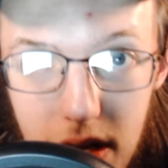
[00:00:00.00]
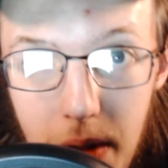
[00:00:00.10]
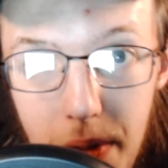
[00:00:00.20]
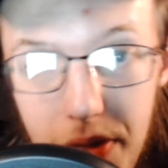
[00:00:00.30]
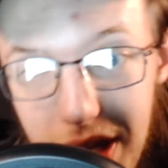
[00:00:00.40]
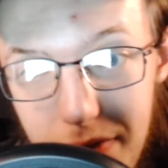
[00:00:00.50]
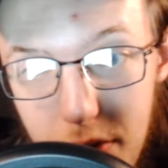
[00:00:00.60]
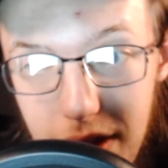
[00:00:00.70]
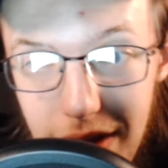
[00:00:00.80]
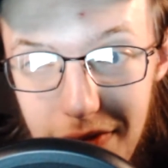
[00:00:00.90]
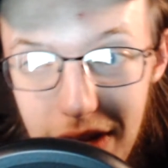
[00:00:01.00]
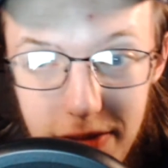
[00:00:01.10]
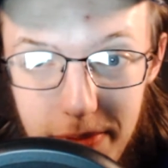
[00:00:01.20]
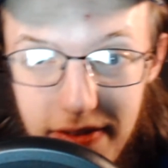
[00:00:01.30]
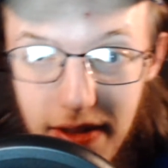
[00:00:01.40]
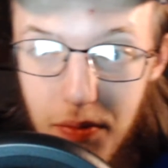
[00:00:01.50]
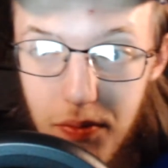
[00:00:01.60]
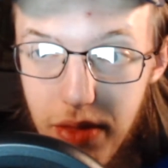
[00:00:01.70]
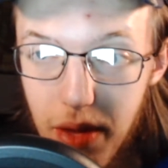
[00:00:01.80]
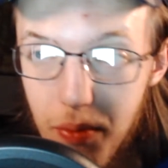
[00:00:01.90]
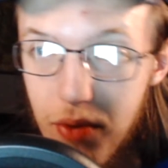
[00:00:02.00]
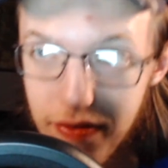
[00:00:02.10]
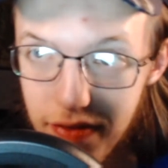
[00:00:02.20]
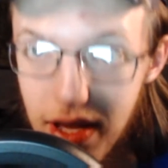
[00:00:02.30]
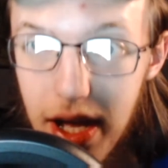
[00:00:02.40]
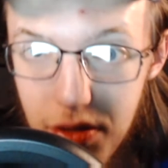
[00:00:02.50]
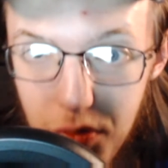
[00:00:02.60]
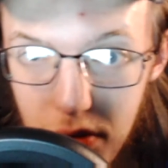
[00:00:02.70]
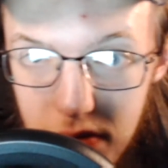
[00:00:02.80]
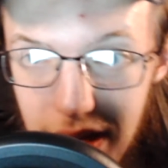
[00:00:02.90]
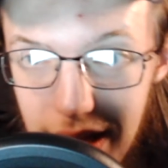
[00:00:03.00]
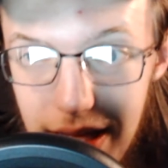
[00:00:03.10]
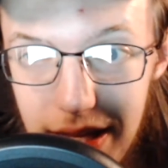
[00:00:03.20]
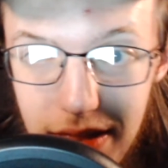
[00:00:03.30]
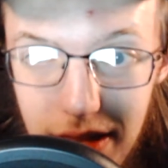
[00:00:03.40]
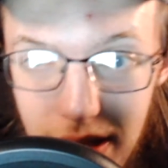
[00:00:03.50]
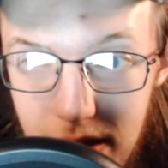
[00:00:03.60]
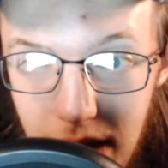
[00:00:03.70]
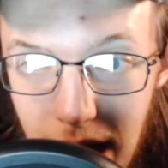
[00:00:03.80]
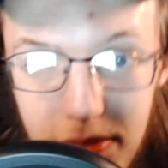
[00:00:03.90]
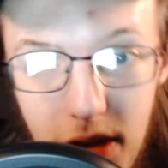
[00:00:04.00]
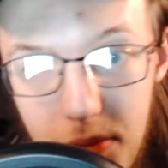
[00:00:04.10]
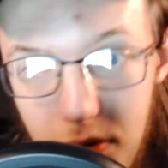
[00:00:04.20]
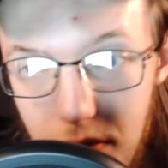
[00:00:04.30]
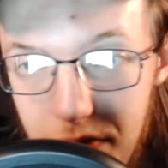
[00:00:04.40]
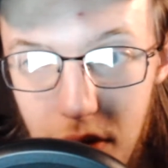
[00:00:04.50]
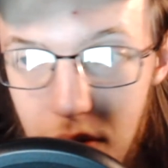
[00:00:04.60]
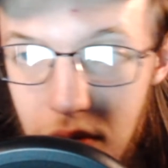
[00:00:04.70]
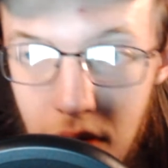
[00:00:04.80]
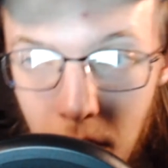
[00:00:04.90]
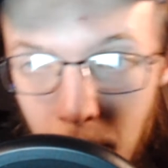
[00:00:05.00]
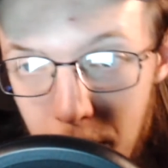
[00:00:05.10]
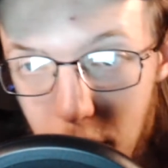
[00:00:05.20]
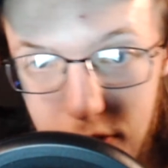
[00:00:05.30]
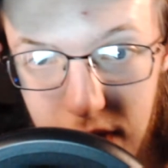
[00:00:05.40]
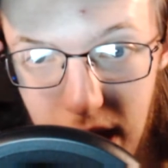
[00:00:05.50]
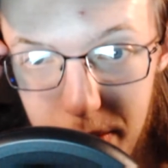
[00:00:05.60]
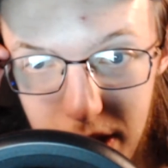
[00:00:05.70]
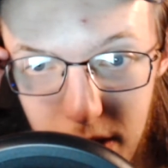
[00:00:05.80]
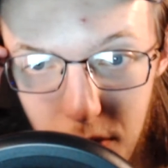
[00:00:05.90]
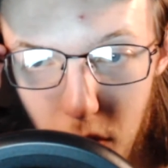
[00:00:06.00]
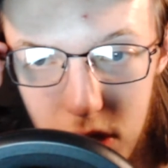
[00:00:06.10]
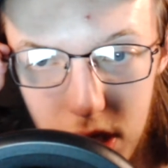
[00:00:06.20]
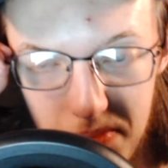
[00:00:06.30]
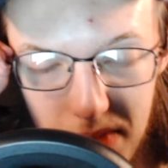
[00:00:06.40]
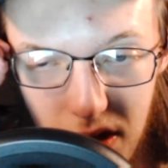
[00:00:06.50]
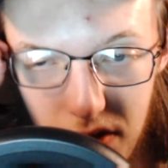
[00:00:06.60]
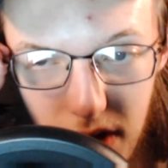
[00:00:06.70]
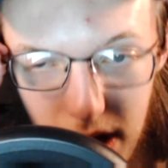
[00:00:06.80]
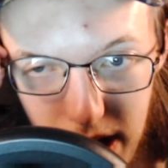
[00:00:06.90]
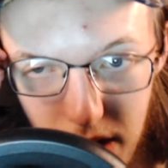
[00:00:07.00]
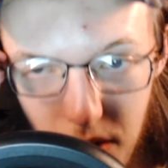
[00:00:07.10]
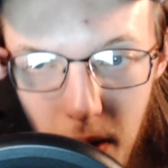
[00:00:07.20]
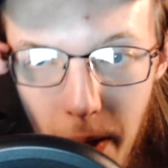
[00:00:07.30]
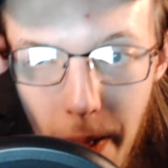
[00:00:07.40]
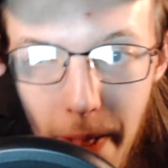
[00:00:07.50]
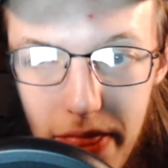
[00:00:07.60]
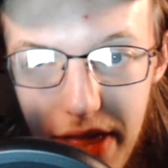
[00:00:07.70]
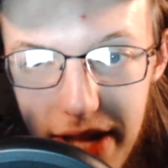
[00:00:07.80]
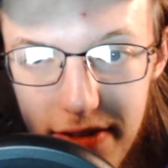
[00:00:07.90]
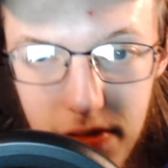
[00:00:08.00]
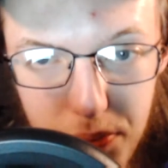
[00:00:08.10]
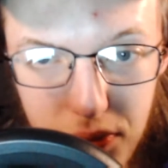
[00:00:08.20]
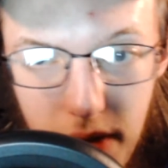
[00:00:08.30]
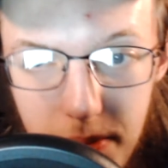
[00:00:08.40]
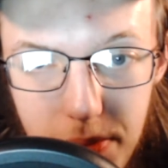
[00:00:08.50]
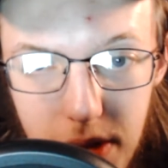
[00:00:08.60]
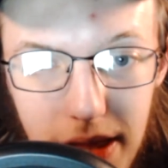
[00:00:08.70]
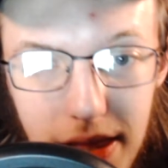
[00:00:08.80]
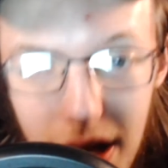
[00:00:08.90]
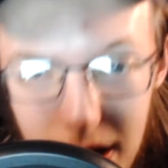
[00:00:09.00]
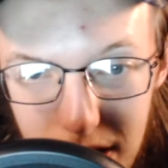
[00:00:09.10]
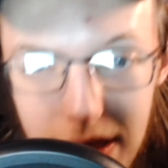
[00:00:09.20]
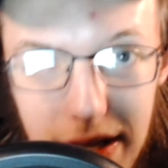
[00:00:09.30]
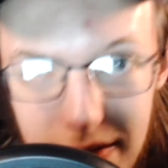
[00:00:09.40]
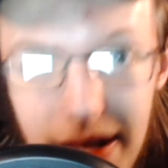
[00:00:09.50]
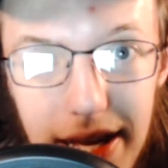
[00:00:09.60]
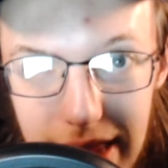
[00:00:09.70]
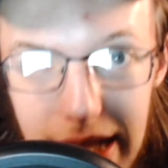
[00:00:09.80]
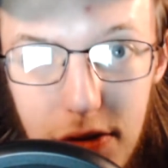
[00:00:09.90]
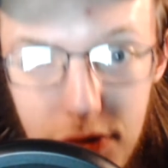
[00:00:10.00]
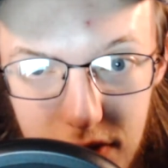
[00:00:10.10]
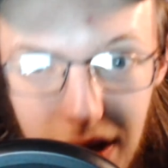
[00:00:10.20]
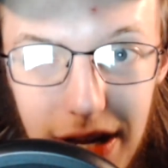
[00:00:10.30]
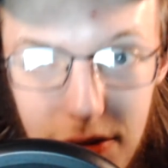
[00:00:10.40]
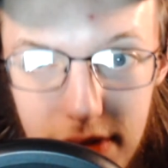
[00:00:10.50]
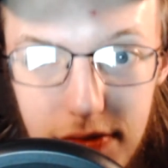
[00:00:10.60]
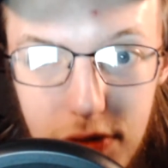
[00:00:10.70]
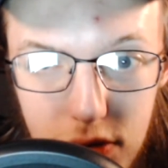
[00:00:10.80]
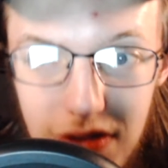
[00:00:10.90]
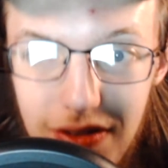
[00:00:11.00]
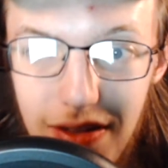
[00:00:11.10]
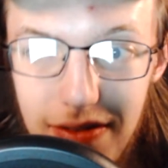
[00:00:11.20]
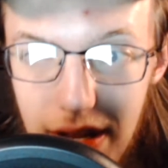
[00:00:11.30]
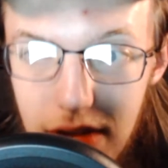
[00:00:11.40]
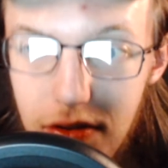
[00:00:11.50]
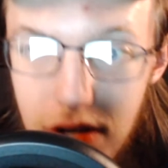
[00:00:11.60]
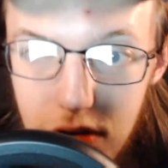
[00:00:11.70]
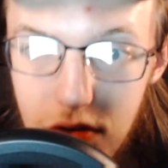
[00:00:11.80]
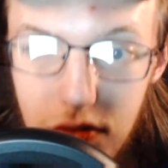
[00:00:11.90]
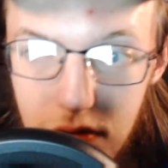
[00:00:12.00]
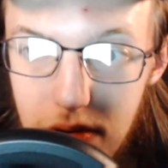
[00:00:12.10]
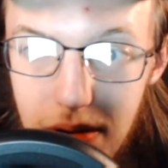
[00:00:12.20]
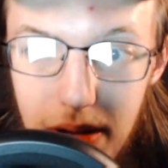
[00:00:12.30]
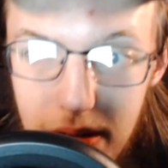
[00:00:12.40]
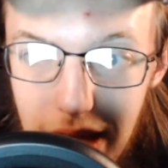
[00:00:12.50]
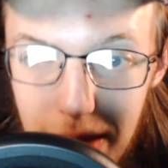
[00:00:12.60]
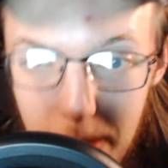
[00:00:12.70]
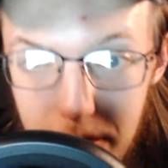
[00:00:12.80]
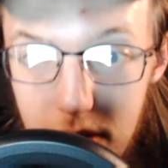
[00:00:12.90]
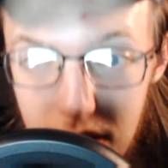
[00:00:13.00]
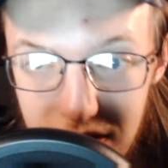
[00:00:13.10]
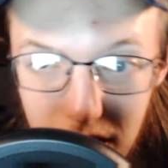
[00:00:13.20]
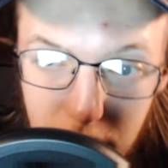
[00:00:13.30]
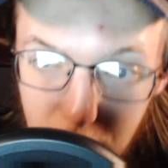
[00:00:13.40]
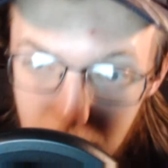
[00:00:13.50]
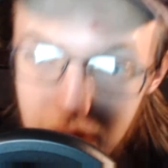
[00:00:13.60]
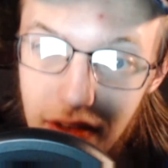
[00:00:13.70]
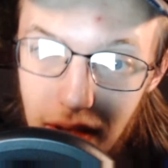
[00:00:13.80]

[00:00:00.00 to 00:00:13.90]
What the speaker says: Think of all the advancements that we've got in the world today, like the laptop or phone or tablet that you're watching me on right now. That's probably a lot of things like that. Those kind of revolutions and technological capabilities unlocked,